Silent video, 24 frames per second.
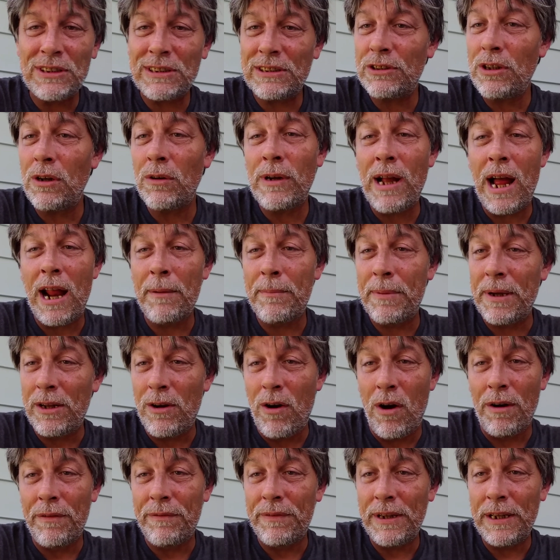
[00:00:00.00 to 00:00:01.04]
don't gotta be an
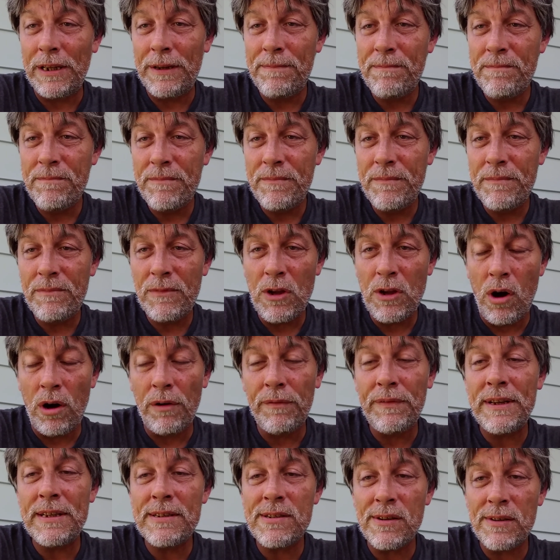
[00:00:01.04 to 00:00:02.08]
RV.
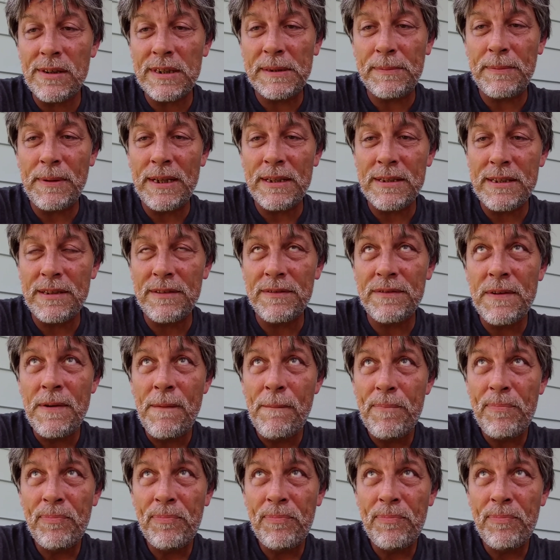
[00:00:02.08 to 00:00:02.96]
RVs are expensive.